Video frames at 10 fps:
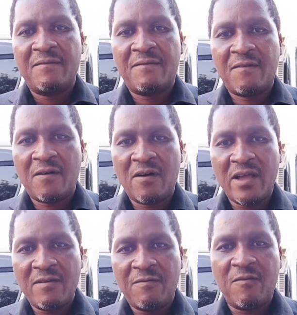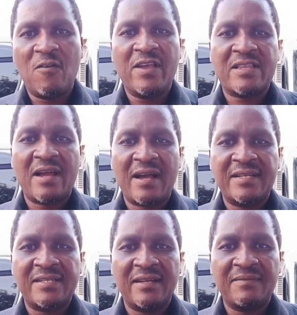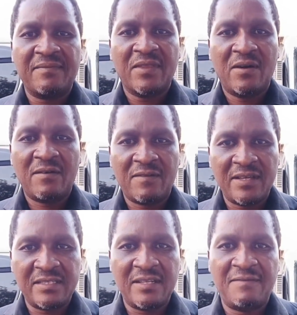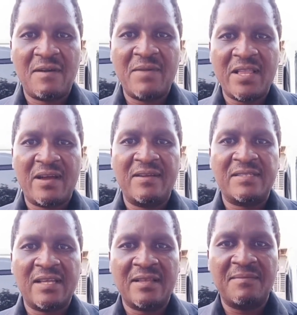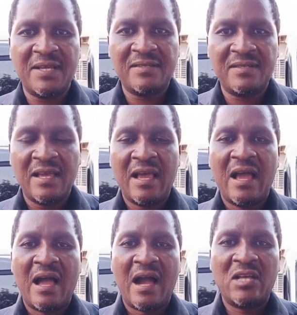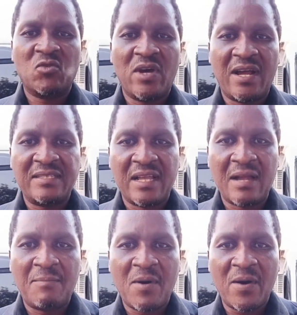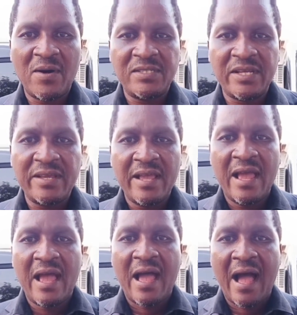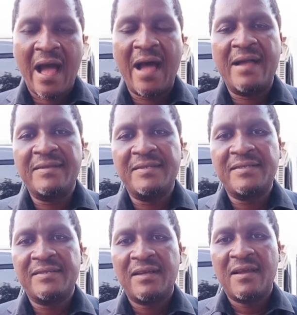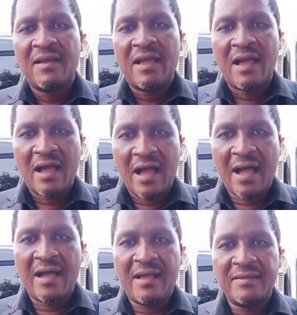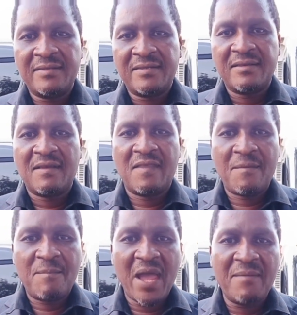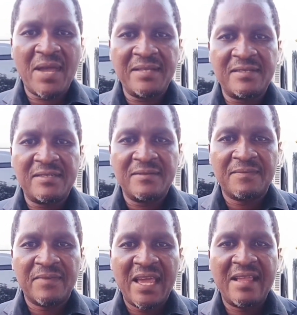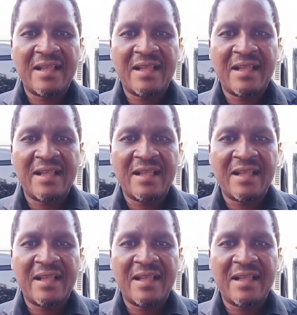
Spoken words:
for a full retraction of his defamatory statement, as well as an apology and the payment in